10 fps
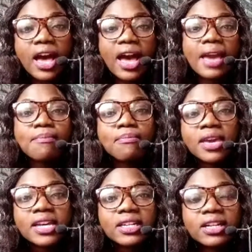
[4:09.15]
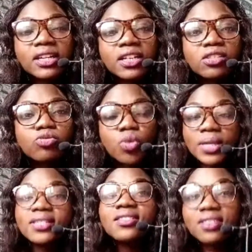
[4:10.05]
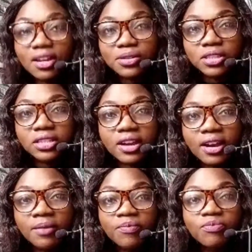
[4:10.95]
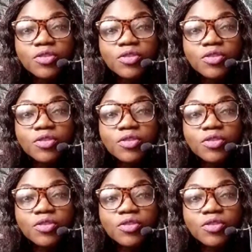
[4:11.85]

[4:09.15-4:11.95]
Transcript: I make 20,000 naira,